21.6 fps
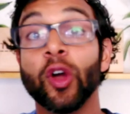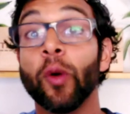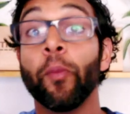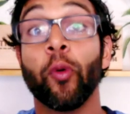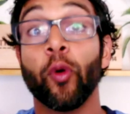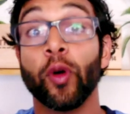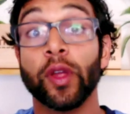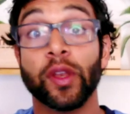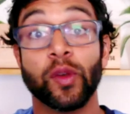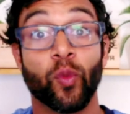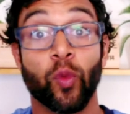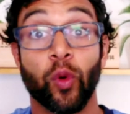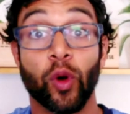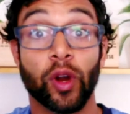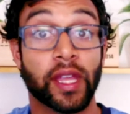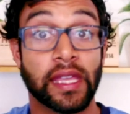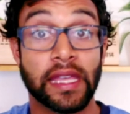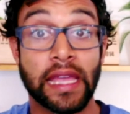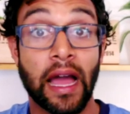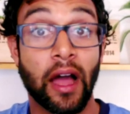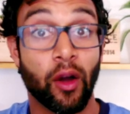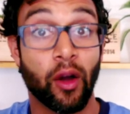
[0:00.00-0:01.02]
no point in
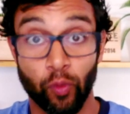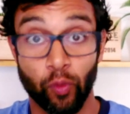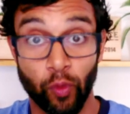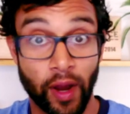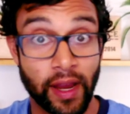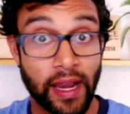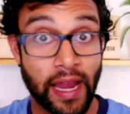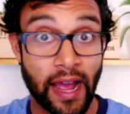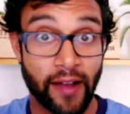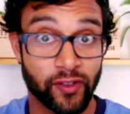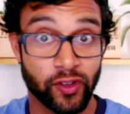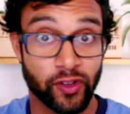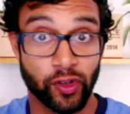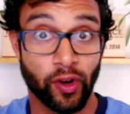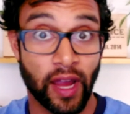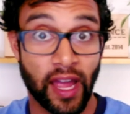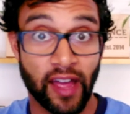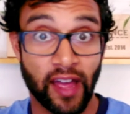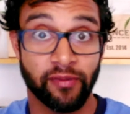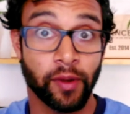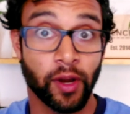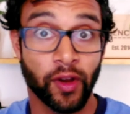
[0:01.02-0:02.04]
working out right after your
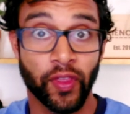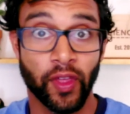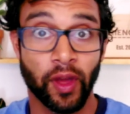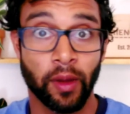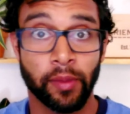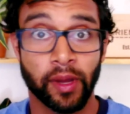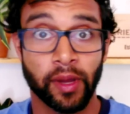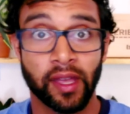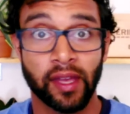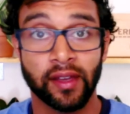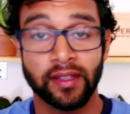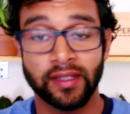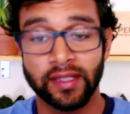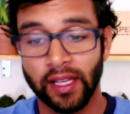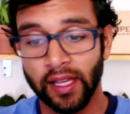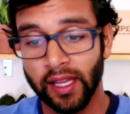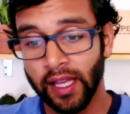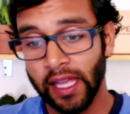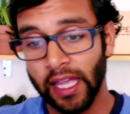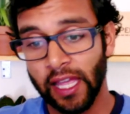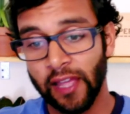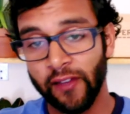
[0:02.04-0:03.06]
half marathon, because
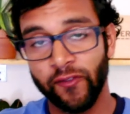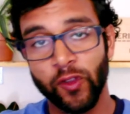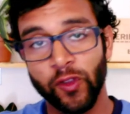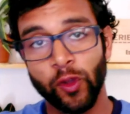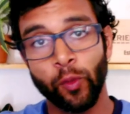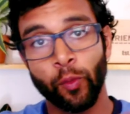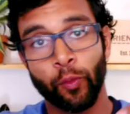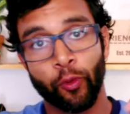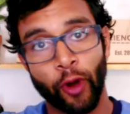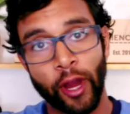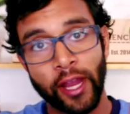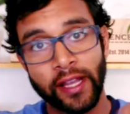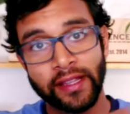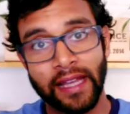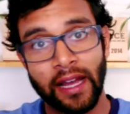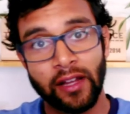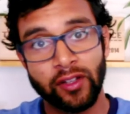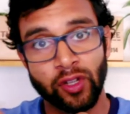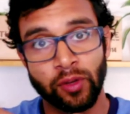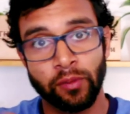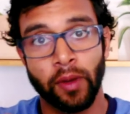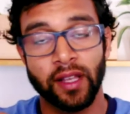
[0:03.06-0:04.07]
if you break
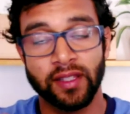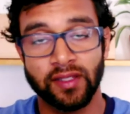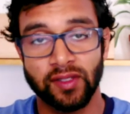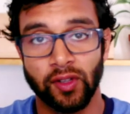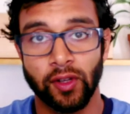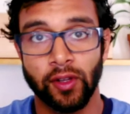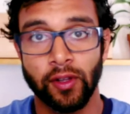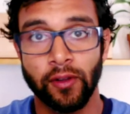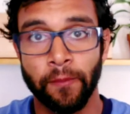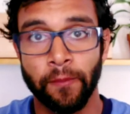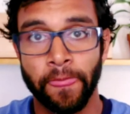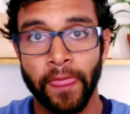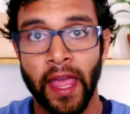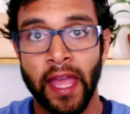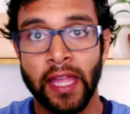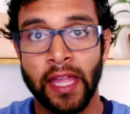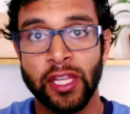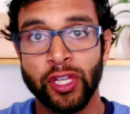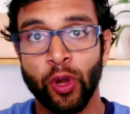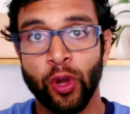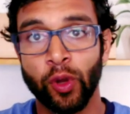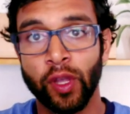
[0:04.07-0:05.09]
down your muscle
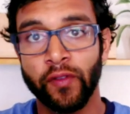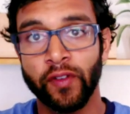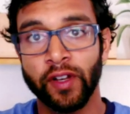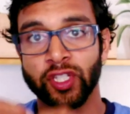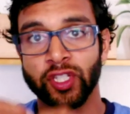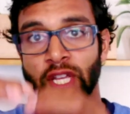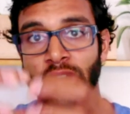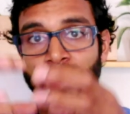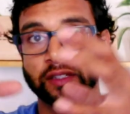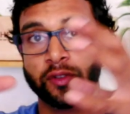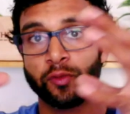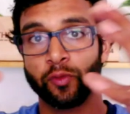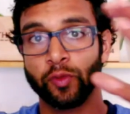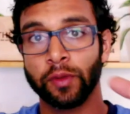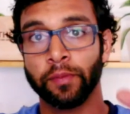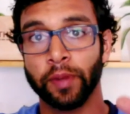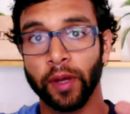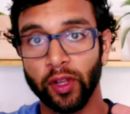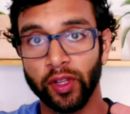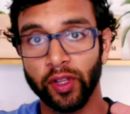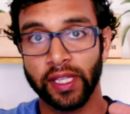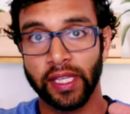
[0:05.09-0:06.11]
and you don't give it a chance to
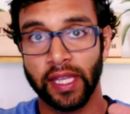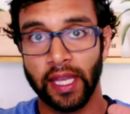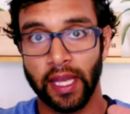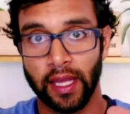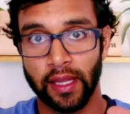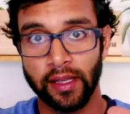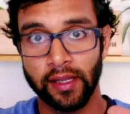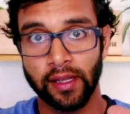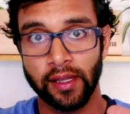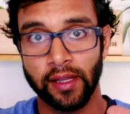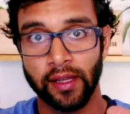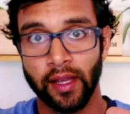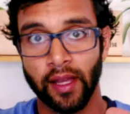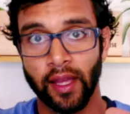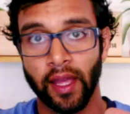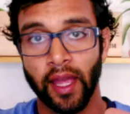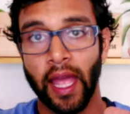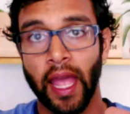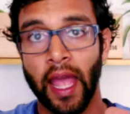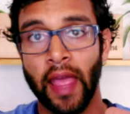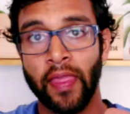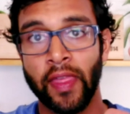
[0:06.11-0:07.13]
rebuild again,
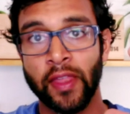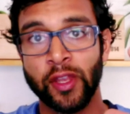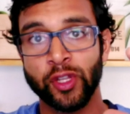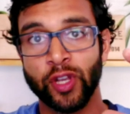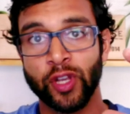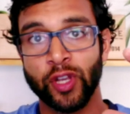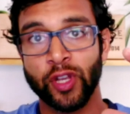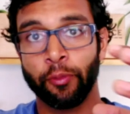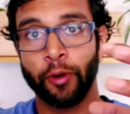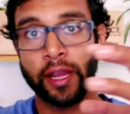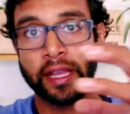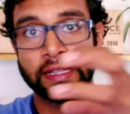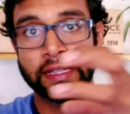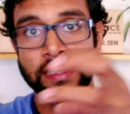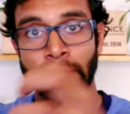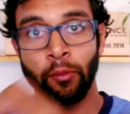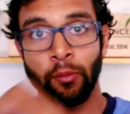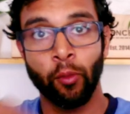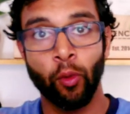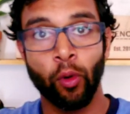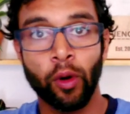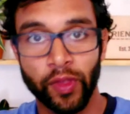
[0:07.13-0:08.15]
and then you try to break it
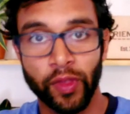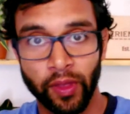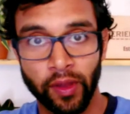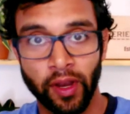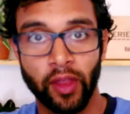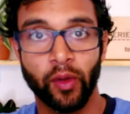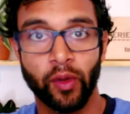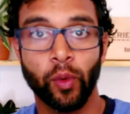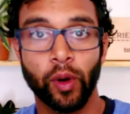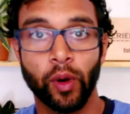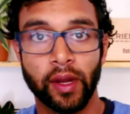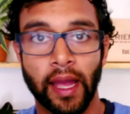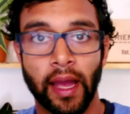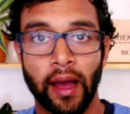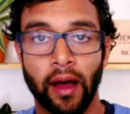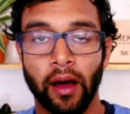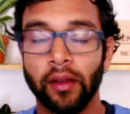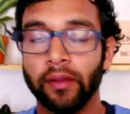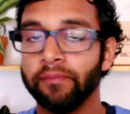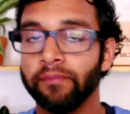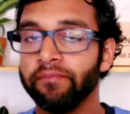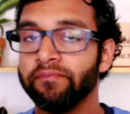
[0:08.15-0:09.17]
down more with another
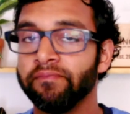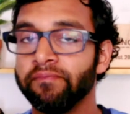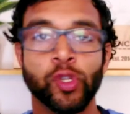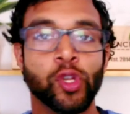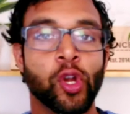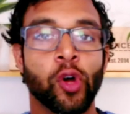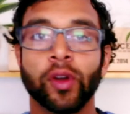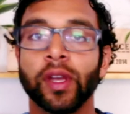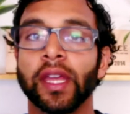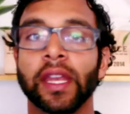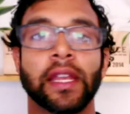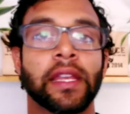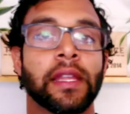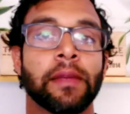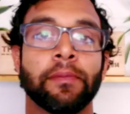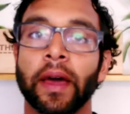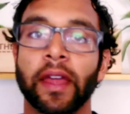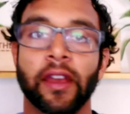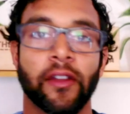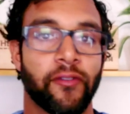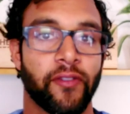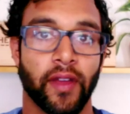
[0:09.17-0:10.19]
workout, you don't get any
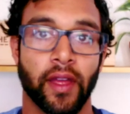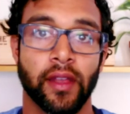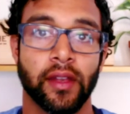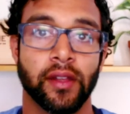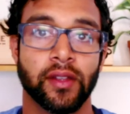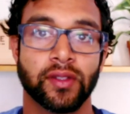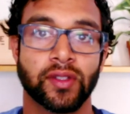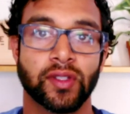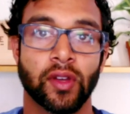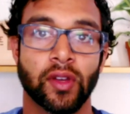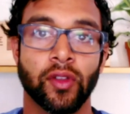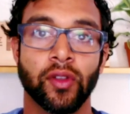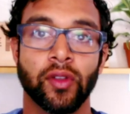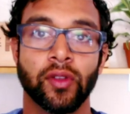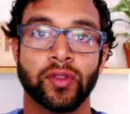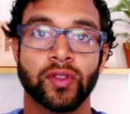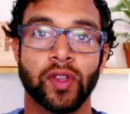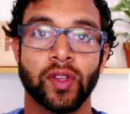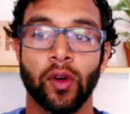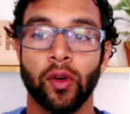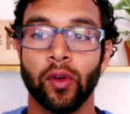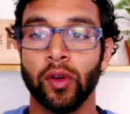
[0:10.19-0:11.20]
benefit.
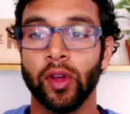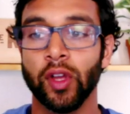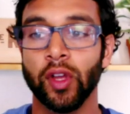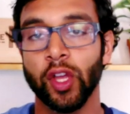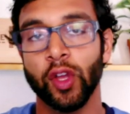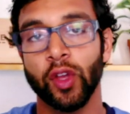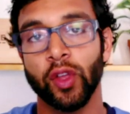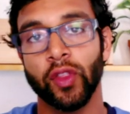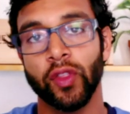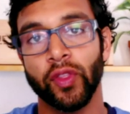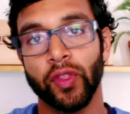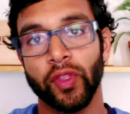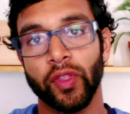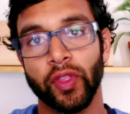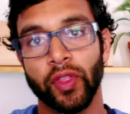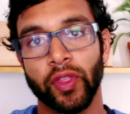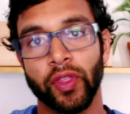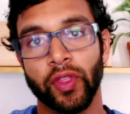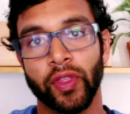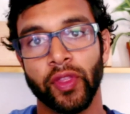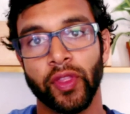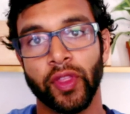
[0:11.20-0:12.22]
So
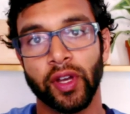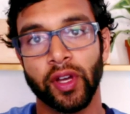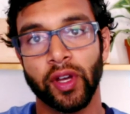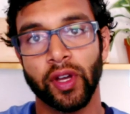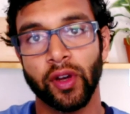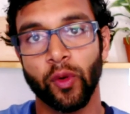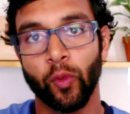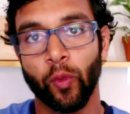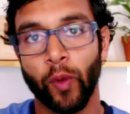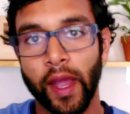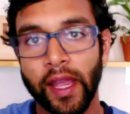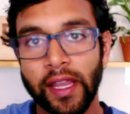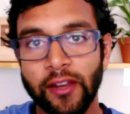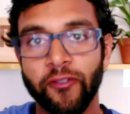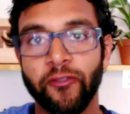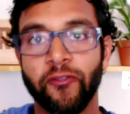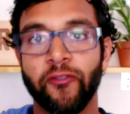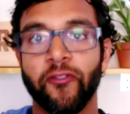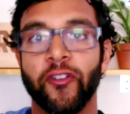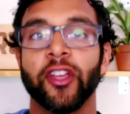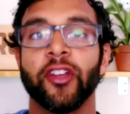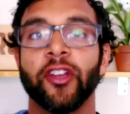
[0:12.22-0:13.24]
the way to
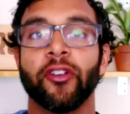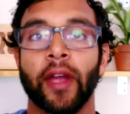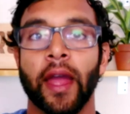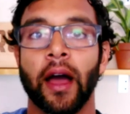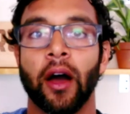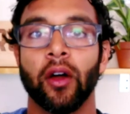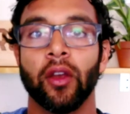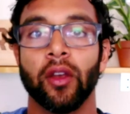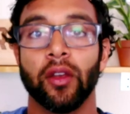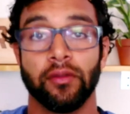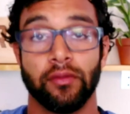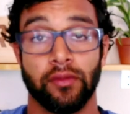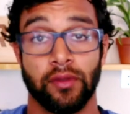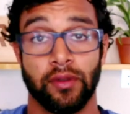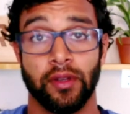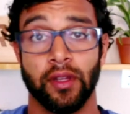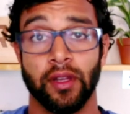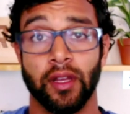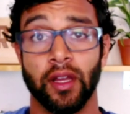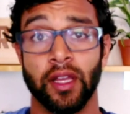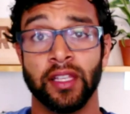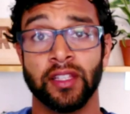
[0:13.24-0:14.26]
figure out
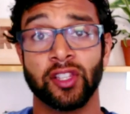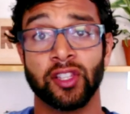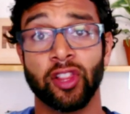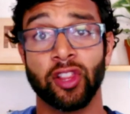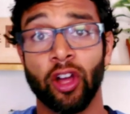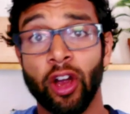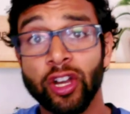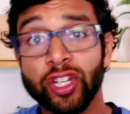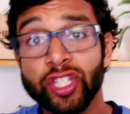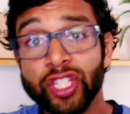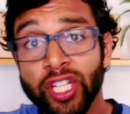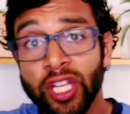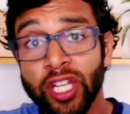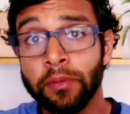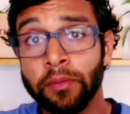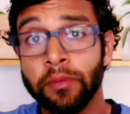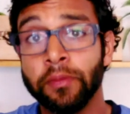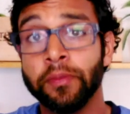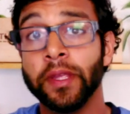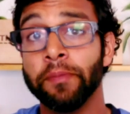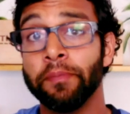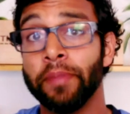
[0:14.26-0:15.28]
is largely going
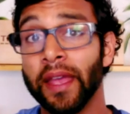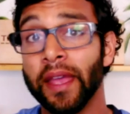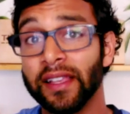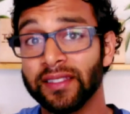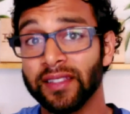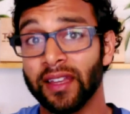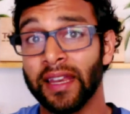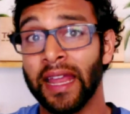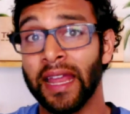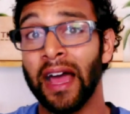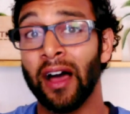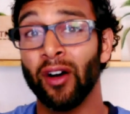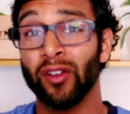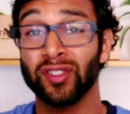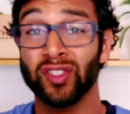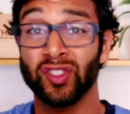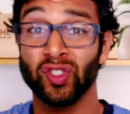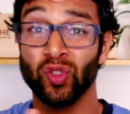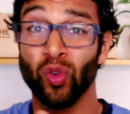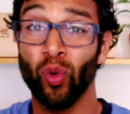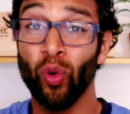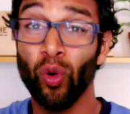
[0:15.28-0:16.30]
to be based on how
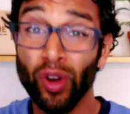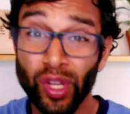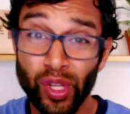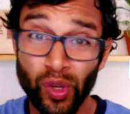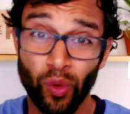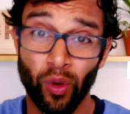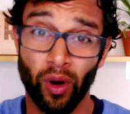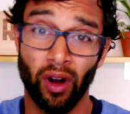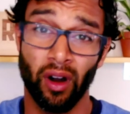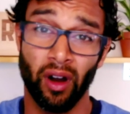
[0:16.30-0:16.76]
sore you